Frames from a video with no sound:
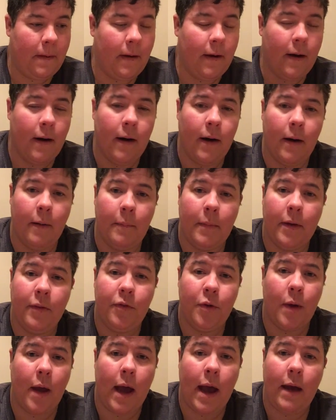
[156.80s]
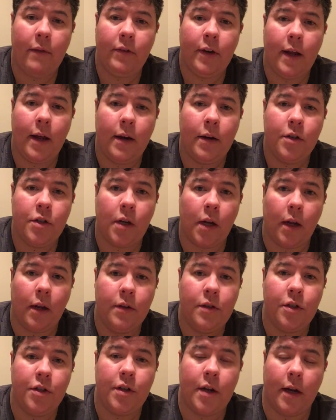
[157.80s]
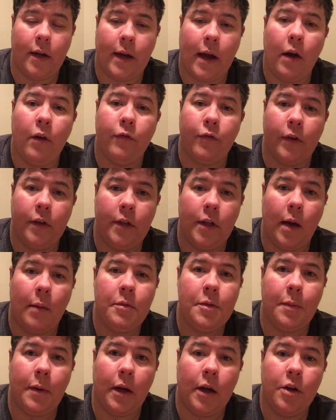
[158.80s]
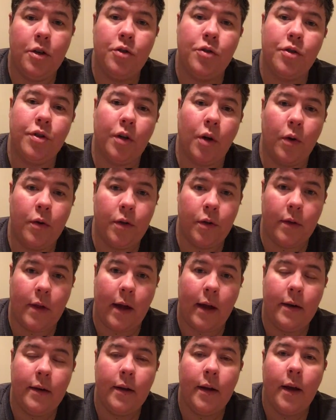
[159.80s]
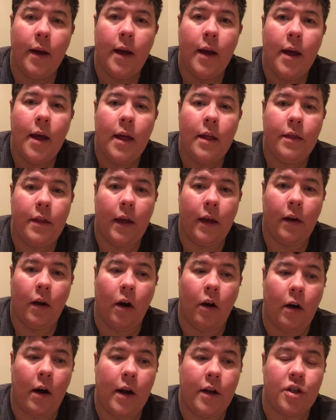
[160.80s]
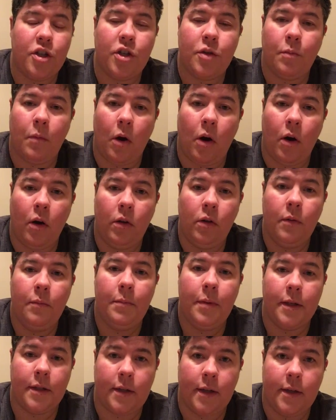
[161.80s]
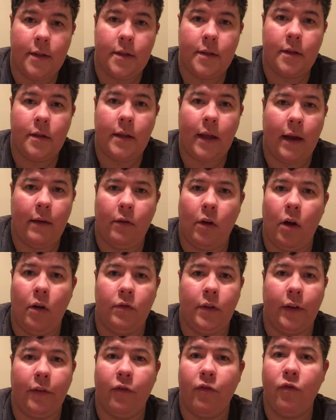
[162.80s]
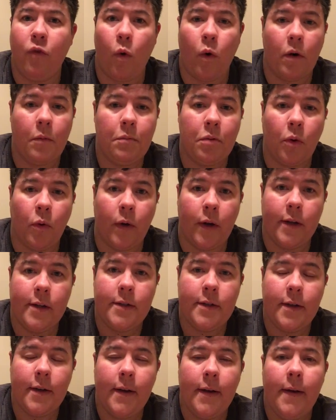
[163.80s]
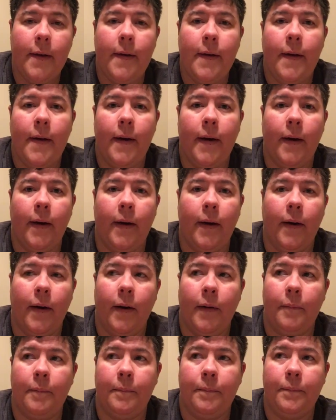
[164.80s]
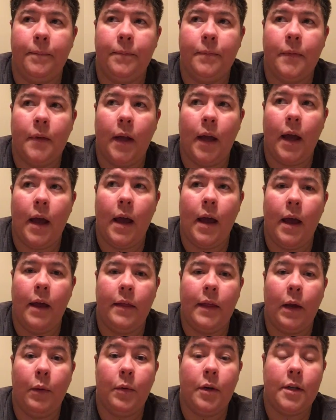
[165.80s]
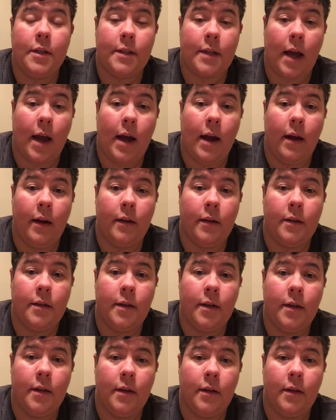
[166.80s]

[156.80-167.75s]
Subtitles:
if you haven't had a chance to check out Freetom's page, you should go do that. They are a small business. They have all of like 4 employees, and they were designed